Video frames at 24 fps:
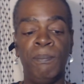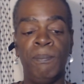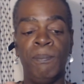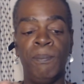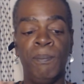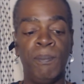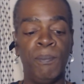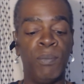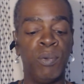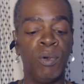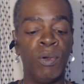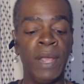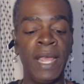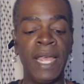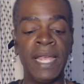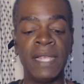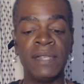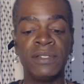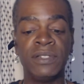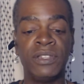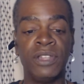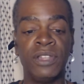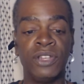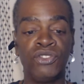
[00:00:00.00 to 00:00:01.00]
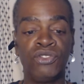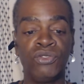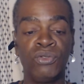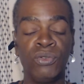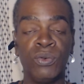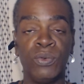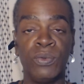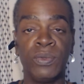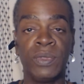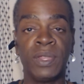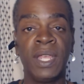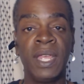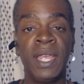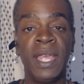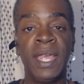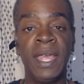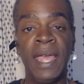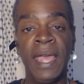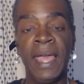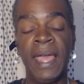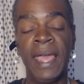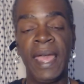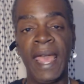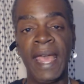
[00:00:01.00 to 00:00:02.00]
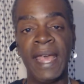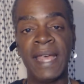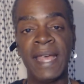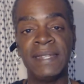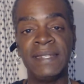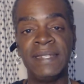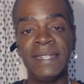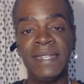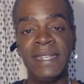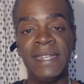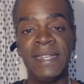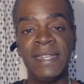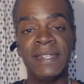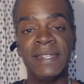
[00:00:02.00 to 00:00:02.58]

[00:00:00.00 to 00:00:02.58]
brings the truth, as is